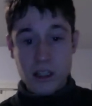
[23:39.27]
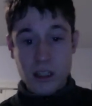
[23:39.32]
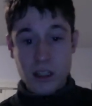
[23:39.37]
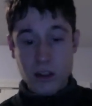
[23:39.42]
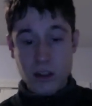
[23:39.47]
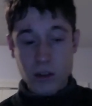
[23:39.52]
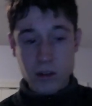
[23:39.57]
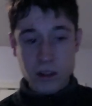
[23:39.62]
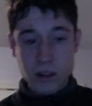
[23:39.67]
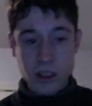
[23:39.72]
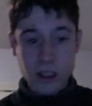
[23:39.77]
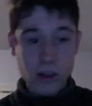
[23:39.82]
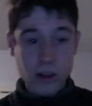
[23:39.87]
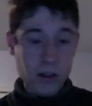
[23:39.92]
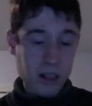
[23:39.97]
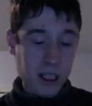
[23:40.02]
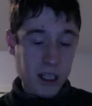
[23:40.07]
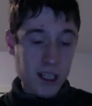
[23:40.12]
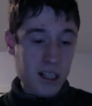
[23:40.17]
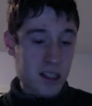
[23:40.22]
It
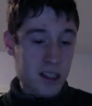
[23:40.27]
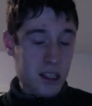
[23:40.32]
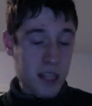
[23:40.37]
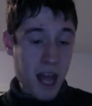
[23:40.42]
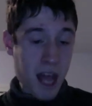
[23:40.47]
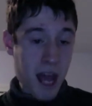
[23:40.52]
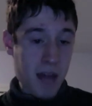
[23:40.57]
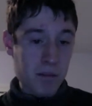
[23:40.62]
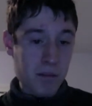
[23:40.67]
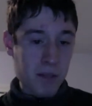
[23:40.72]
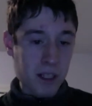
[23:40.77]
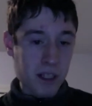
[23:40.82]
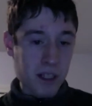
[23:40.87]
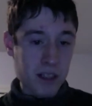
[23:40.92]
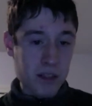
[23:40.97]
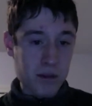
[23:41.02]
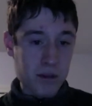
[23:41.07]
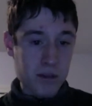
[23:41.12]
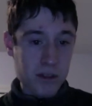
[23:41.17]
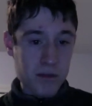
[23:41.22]
only gets that because
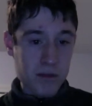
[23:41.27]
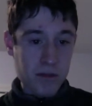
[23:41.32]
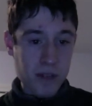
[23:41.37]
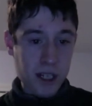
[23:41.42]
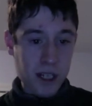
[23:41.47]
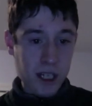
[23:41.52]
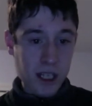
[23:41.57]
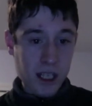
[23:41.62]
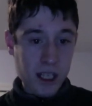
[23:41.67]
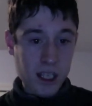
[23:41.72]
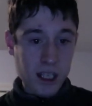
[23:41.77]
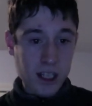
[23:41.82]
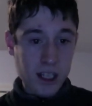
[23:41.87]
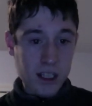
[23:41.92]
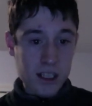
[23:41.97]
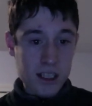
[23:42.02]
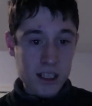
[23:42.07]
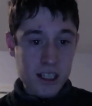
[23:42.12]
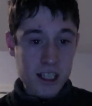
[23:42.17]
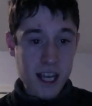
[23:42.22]
it was funny.
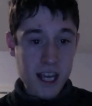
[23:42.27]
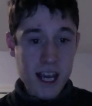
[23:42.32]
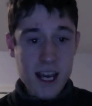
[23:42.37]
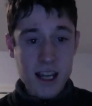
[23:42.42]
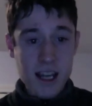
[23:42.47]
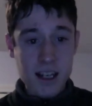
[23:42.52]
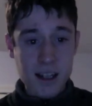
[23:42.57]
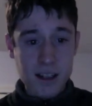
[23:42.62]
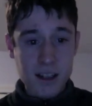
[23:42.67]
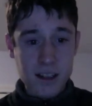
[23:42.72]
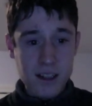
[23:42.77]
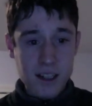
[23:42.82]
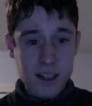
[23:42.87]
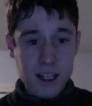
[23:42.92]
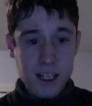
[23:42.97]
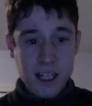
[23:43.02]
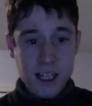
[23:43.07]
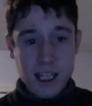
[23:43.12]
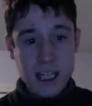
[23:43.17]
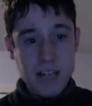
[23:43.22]
Ted.
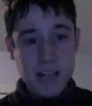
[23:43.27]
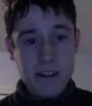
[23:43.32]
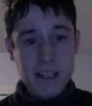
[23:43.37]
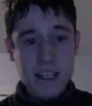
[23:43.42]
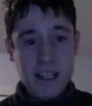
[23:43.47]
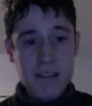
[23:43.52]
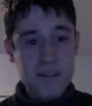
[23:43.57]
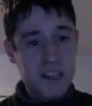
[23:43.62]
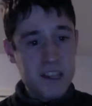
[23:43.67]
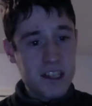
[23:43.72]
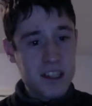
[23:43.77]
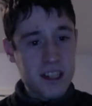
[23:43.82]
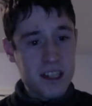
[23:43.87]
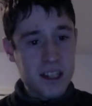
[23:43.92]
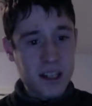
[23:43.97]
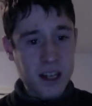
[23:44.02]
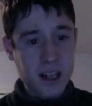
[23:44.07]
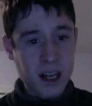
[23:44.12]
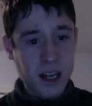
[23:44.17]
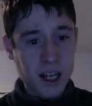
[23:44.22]
Now I gave this a
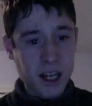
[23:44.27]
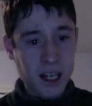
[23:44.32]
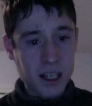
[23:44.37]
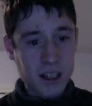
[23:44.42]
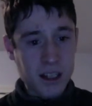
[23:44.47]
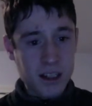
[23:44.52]
9.